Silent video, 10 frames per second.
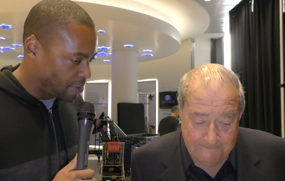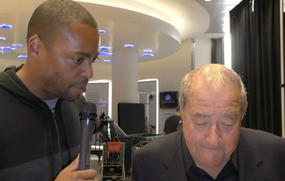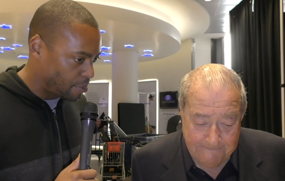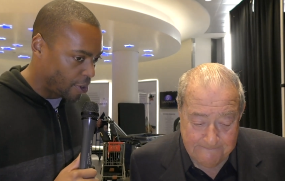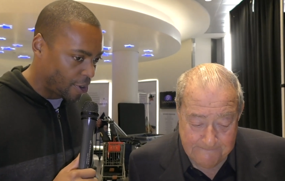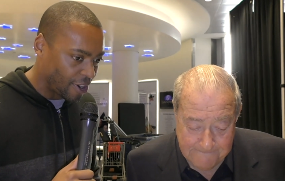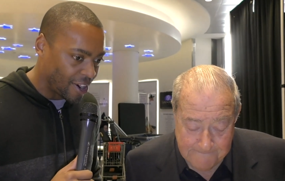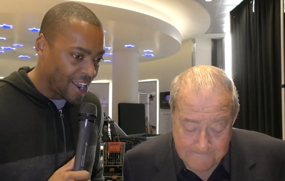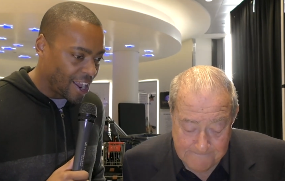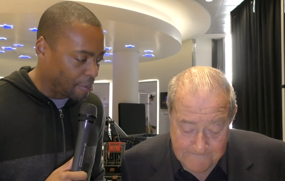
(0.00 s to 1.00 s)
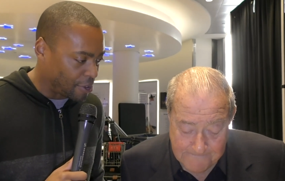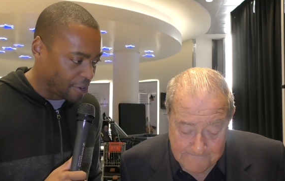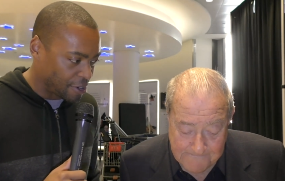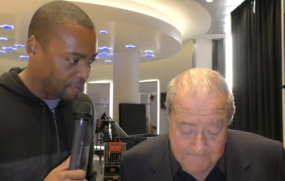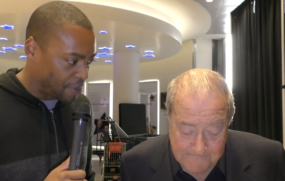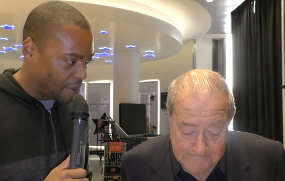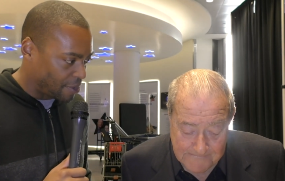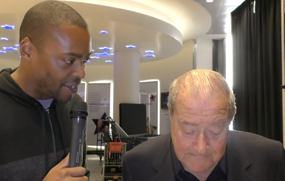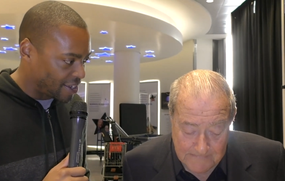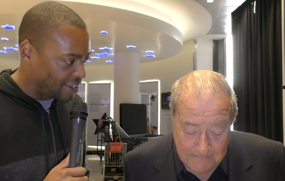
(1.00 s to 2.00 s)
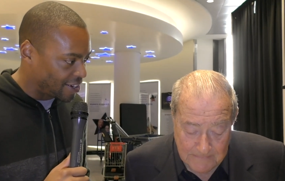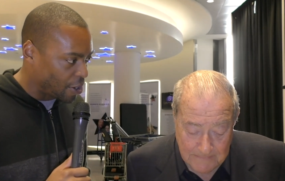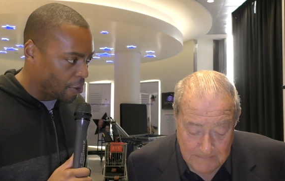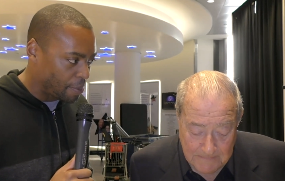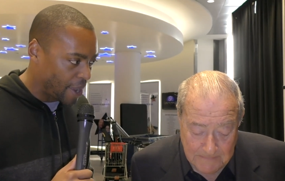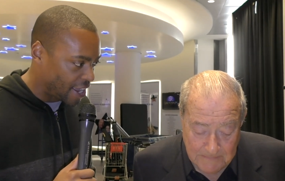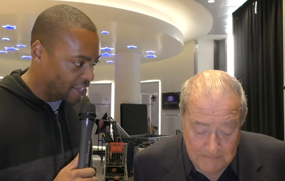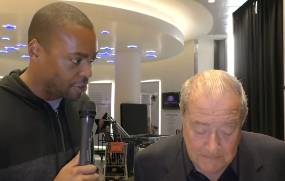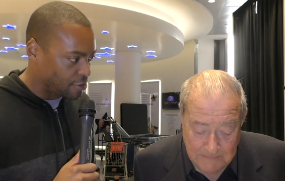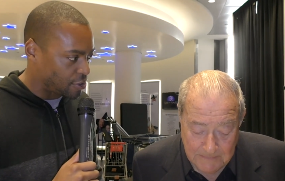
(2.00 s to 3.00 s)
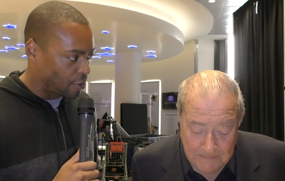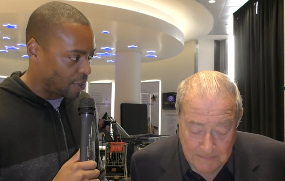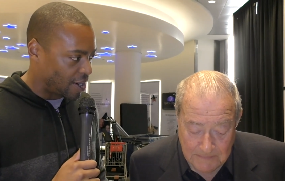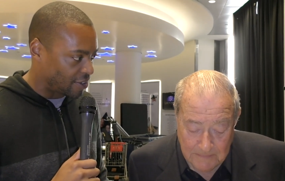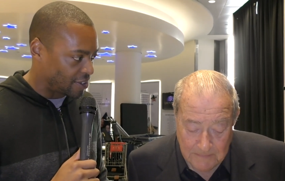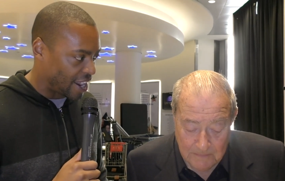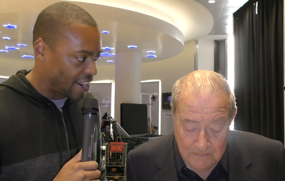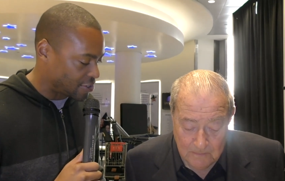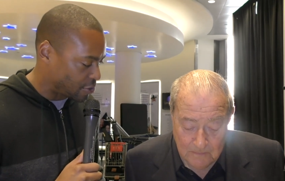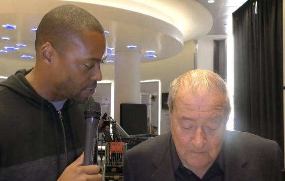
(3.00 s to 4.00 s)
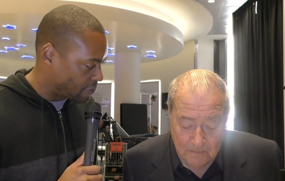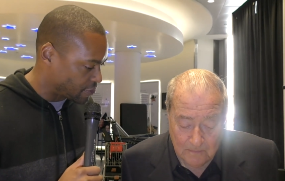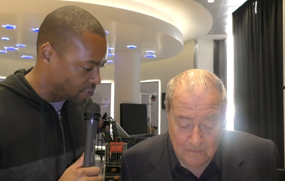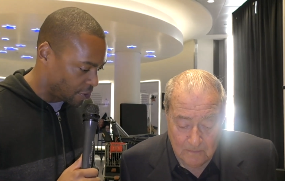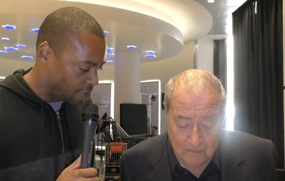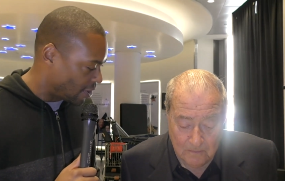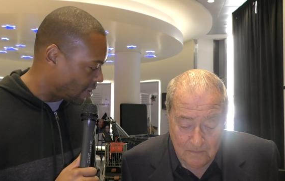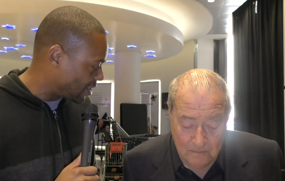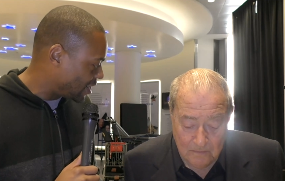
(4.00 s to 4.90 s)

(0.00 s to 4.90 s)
Speaker 1: Broner. I'm curious, Bob, like uh, knowing Pacquiao so well and guiding his career for so long,